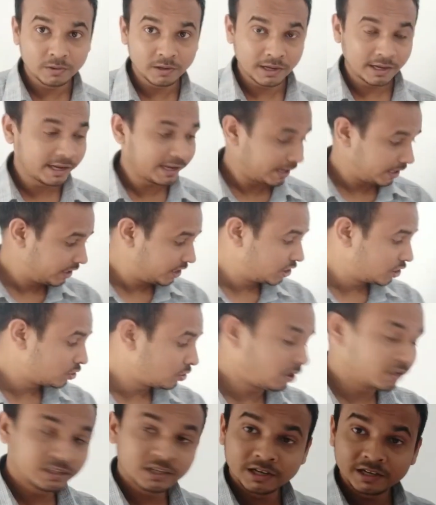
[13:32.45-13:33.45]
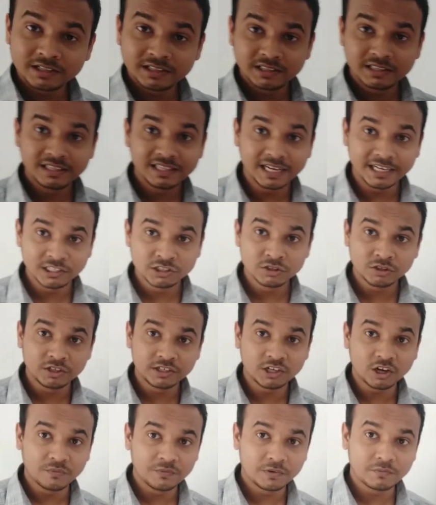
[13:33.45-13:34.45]
That is not the
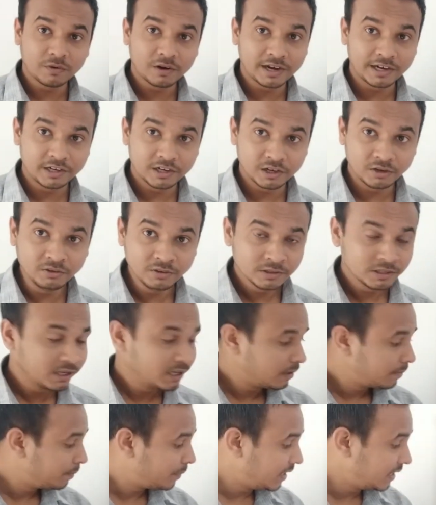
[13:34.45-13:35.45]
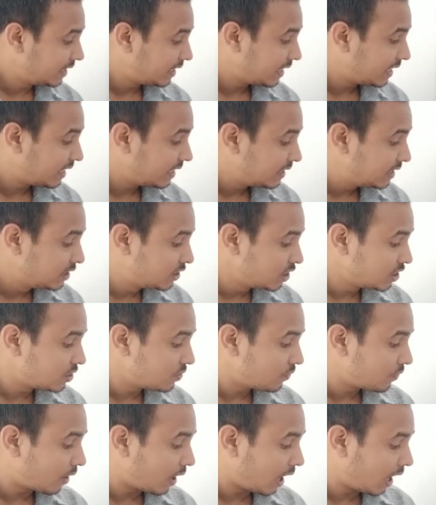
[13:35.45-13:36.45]
topic for right now, but this
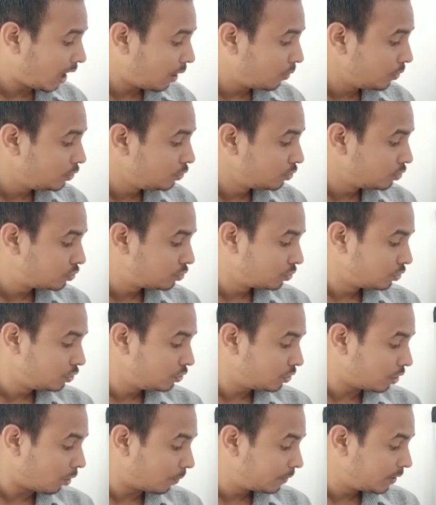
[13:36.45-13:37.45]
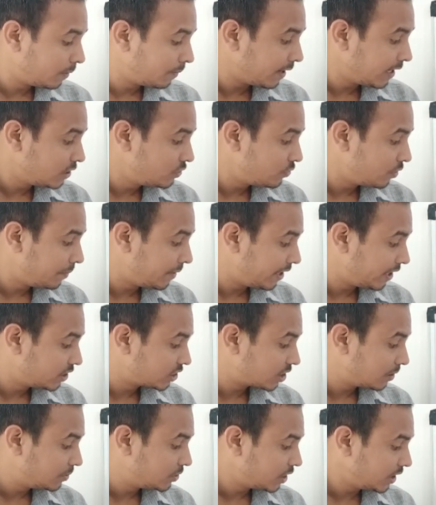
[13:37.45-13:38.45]
is how you should optimize your meta
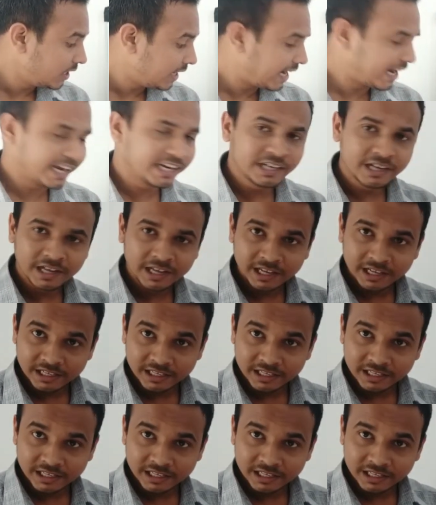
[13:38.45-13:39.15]
description and